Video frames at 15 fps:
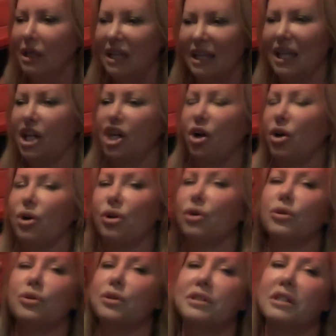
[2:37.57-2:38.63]
It
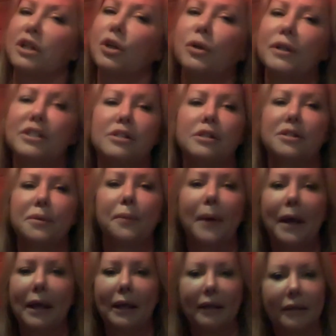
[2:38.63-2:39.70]
curls and cringes
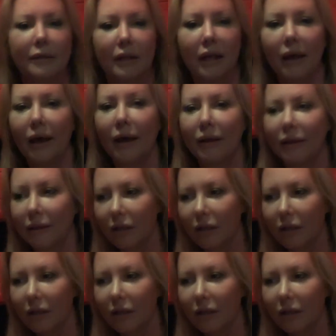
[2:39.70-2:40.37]
away. Ha!